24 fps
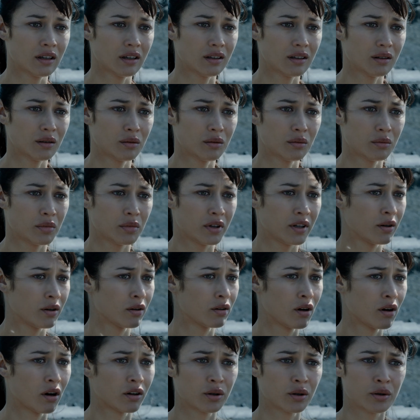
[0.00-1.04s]
claims to be
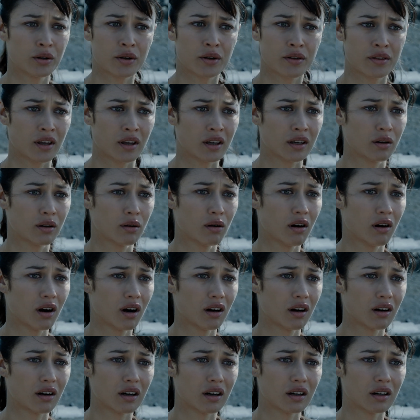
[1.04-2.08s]
Jack's wife
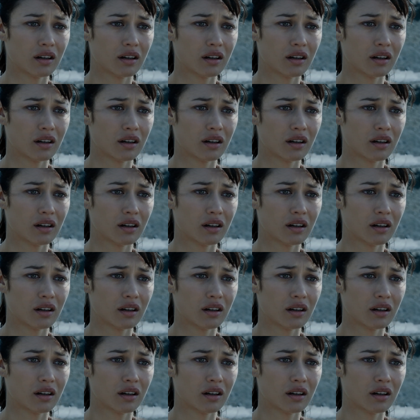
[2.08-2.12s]
and